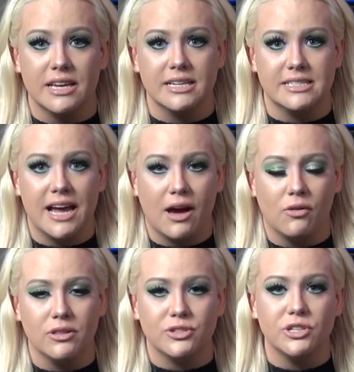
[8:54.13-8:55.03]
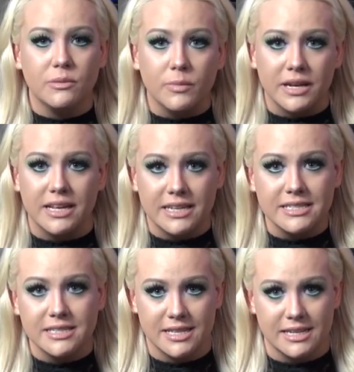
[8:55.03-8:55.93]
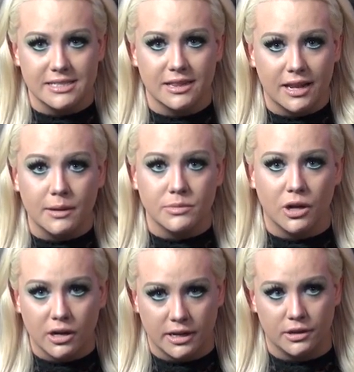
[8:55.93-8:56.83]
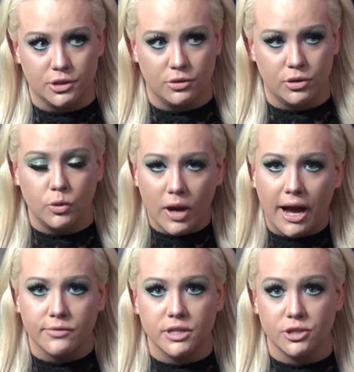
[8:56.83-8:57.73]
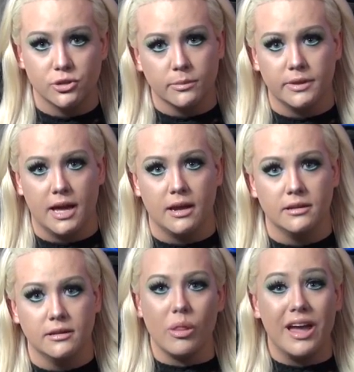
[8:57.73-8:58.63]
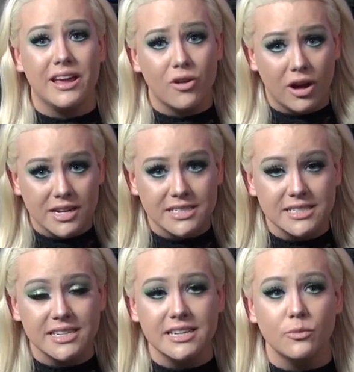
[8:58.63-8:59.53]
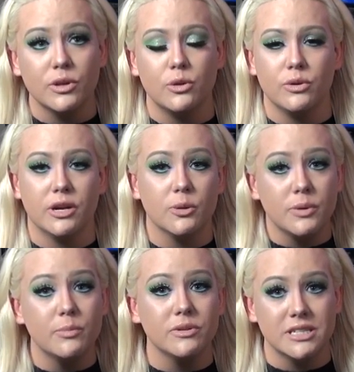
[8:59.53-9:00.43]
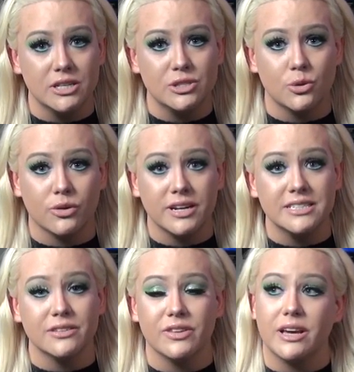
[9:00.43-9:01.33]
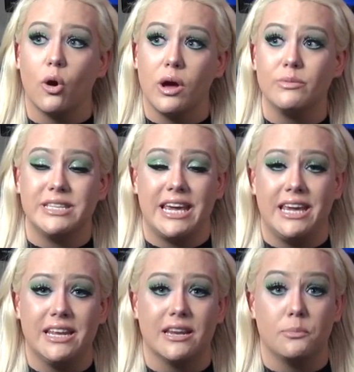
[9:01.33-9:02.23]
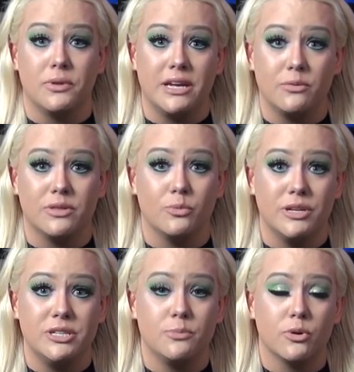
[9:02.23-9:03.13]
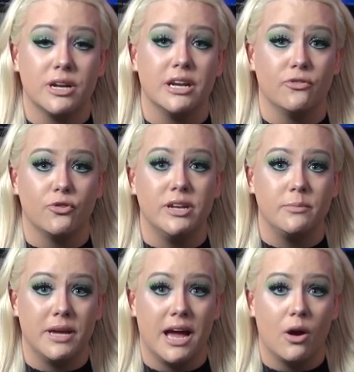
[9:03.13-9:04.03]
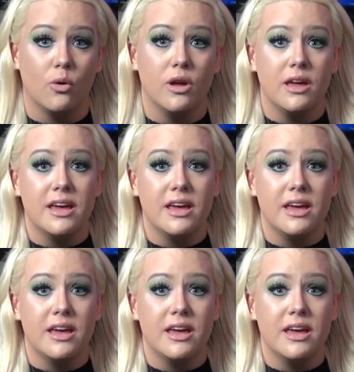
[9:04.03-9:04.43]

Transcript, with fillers: is how legitimate is this that I'm talking to? You have to determine that. And honestly, when you hear people tell stories of like, oh, I was eight and I played with the Ouija board and it freaked me out,